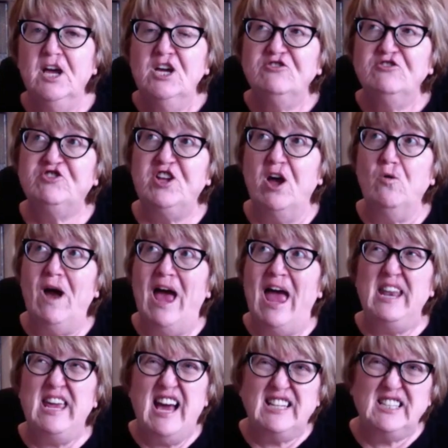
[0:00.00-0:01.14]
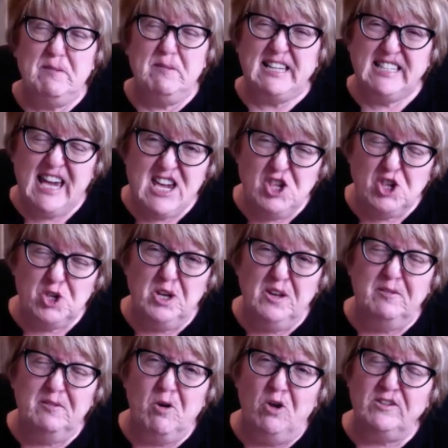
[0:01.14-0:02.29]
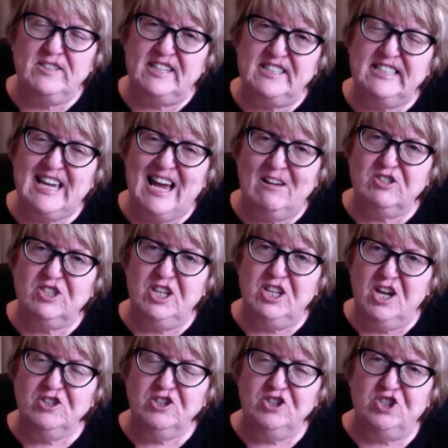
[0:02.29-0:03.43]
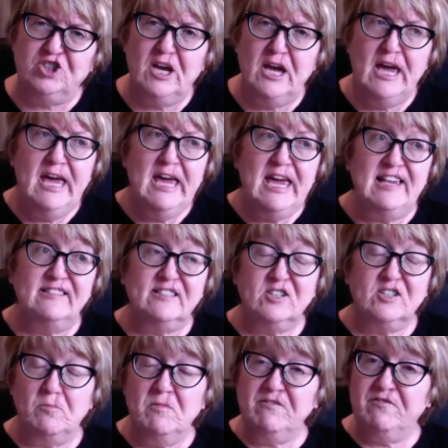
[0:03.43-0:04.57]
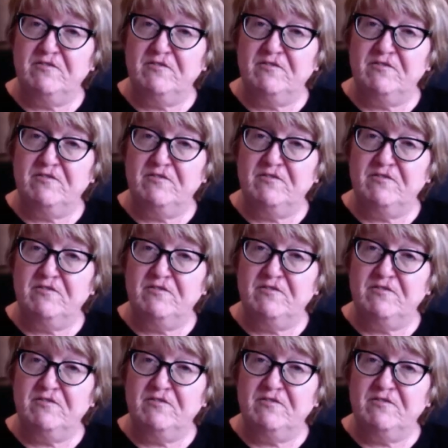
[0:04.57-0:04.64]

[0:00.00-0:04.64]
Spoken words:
So any expectation of them all sitting down to lunch is coming